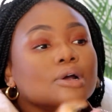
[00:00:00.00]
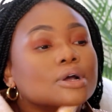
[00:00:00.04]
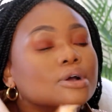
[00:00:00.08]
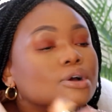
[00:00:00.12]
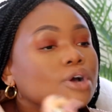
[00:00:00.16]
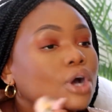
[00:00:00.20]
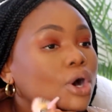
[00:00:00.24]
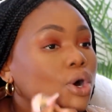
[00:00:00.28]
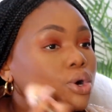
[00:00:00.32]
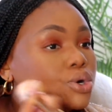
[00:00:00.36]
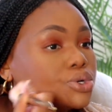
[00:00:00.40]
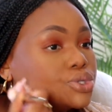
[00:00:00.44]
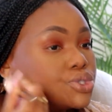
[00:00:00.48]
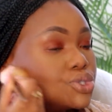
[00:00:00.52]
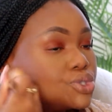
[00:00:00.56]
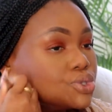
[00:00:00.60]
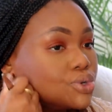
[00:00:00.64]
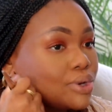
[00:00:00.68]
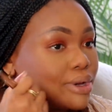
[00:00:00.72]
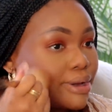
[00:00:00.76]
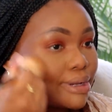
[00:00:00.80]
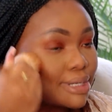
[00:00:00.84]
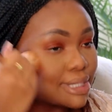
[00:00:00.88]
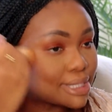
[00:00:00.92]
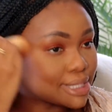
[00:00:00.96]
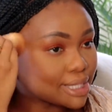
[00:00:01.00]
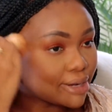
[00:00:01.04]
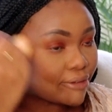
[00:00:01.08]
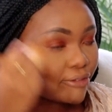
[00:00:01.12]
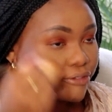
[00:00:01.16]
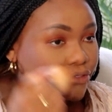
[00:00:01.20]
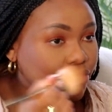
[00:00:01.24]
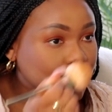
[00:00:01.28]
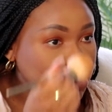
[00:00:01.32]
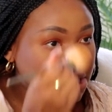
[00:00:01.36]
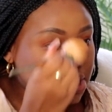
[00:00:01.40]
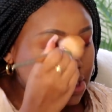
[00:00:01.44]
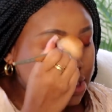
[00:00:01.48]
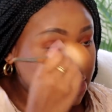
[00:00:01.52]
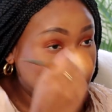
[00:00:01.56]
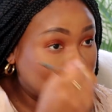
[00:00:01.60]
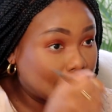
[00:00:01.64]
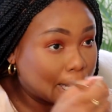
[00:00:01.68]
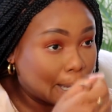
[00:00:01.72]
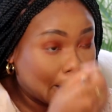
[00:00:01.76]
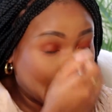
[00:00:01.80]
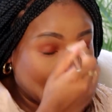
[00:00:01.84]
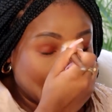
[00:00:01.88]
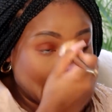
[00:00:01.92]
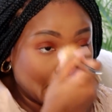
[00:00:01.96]
go to a different
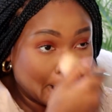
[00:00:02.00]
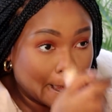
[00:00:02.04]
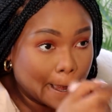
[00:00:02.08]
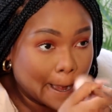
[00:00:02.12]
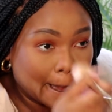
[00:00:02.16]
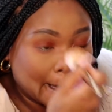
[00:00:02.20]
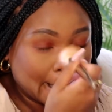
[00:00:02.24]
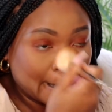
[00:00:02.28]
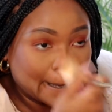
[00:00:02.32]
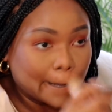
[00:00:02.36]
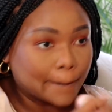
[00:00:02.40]
salon